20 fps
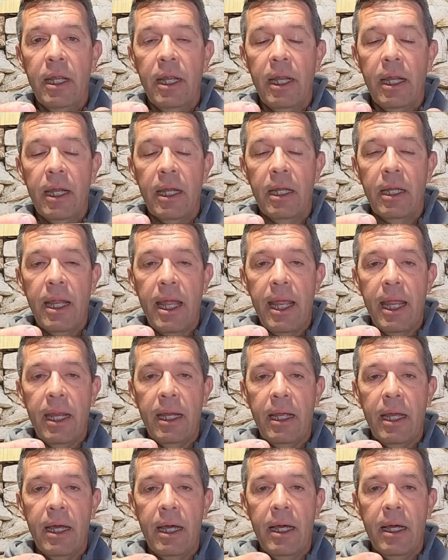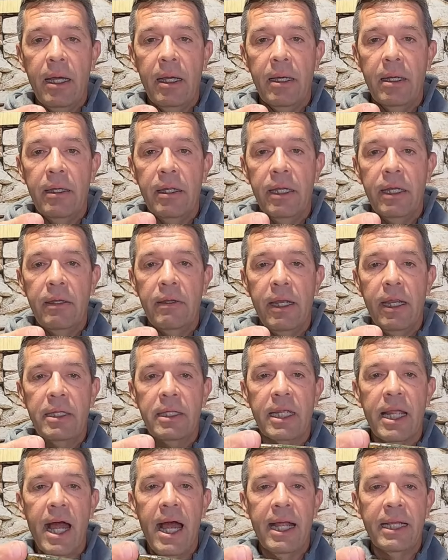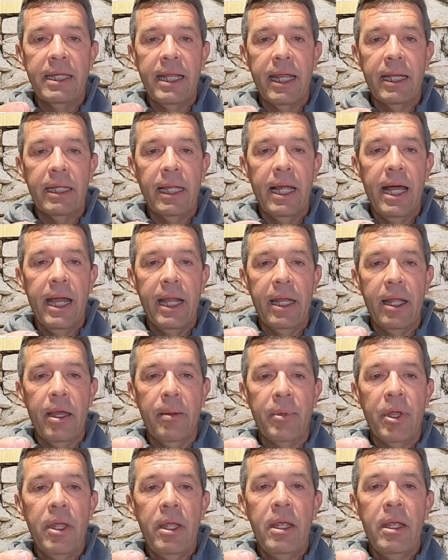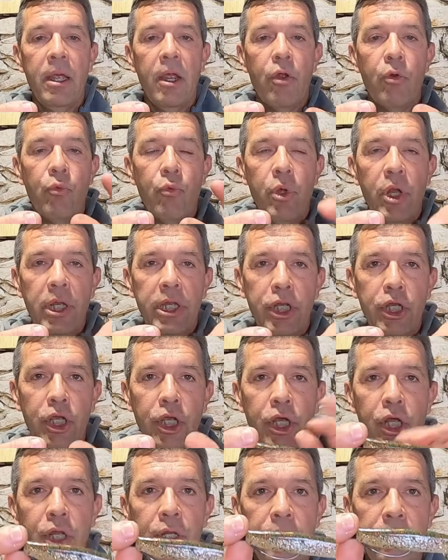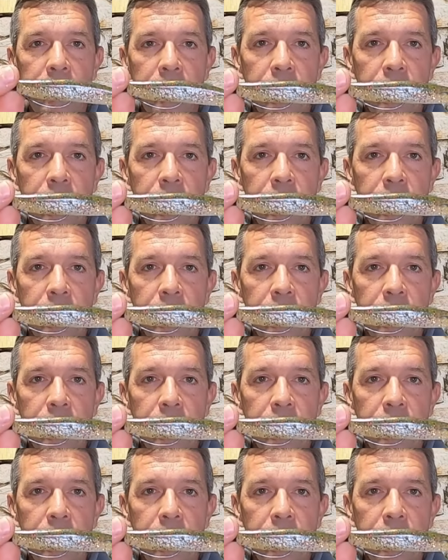the Kitech lineup. Really good